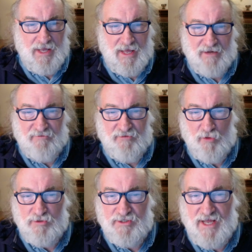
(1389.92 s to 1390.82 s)
And if
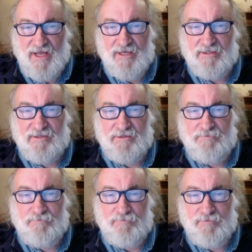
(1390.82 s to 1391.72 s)
those days
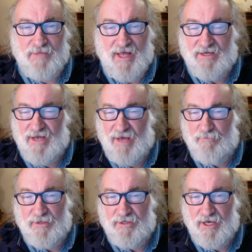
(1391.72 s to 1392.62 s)
had
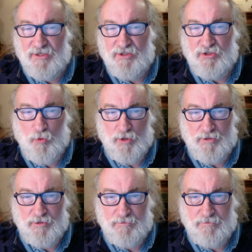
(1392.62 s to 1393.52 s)
not been cut
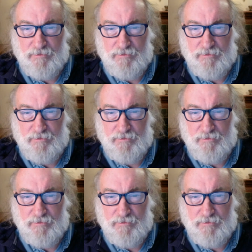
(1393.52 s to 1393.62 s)
short,